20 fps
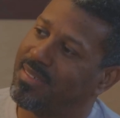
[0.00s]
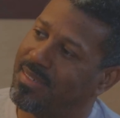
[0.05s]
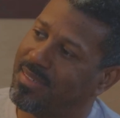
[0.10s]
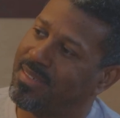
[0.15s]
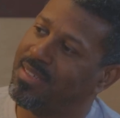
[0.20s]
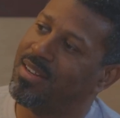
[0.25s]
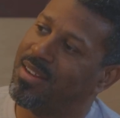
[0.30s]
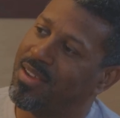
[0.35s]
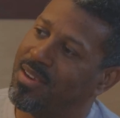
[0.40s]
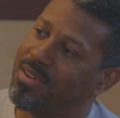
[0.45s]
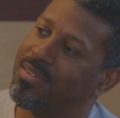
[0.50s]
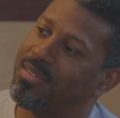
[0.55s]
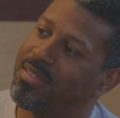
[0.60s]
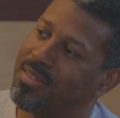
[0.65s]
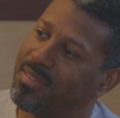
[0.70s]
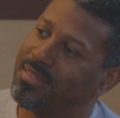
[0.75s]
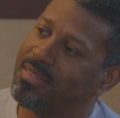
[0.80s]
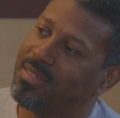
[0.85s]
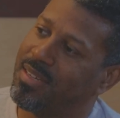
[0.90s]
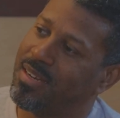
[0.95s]

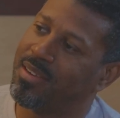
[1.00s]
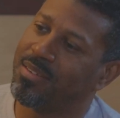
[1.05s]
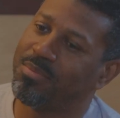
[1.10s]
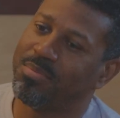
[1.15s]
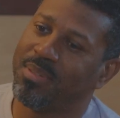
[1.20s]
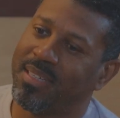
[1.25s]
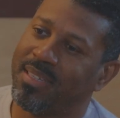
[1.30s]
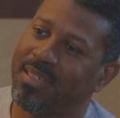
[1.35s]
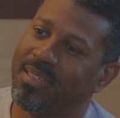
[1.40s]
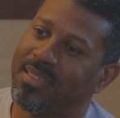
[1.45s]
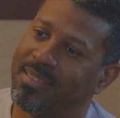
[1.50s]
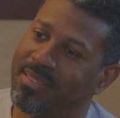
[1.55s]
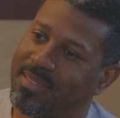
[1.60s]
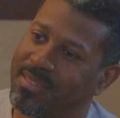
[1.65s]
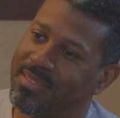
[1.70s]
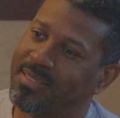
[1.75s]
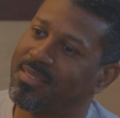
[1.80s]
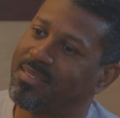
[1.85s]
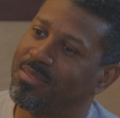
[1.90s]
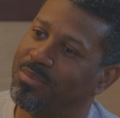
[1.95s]

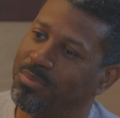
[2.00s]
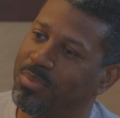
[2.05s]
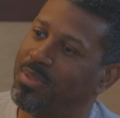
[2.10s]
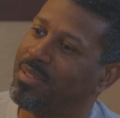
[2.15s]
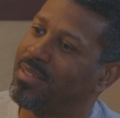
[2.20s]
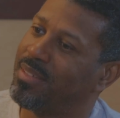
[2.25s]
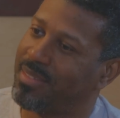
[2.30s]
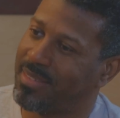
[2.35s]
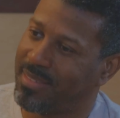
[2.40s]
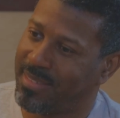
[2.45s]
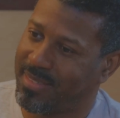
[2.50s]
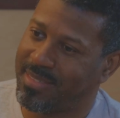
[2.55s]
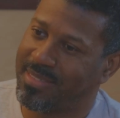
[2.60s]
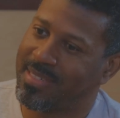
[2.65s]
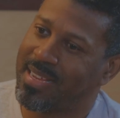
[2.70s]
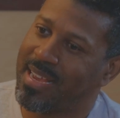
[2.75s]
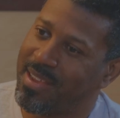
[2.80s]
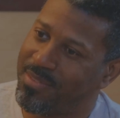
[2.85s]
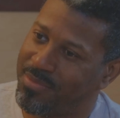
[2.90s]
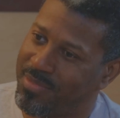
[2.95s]
Because we're gonna
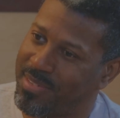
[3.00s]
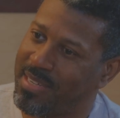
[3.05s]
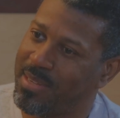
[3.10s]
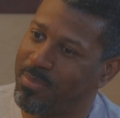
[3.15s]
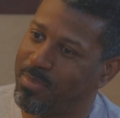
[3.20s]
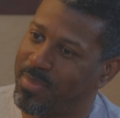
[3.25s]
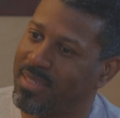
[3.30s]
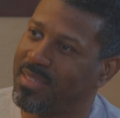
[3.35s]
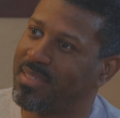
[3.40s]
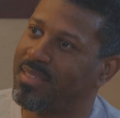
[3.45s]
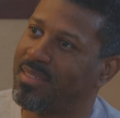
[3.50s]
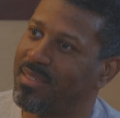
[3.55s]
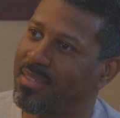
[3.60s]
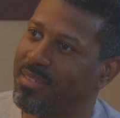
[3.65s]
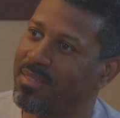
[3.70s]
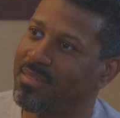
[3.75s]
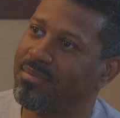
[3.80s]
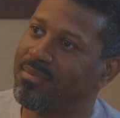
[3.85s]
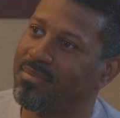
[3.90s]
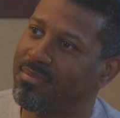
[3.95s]
dive deep
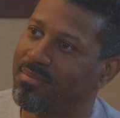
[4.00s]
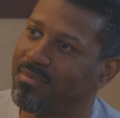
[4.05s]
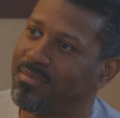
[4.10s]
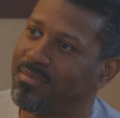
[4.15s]
into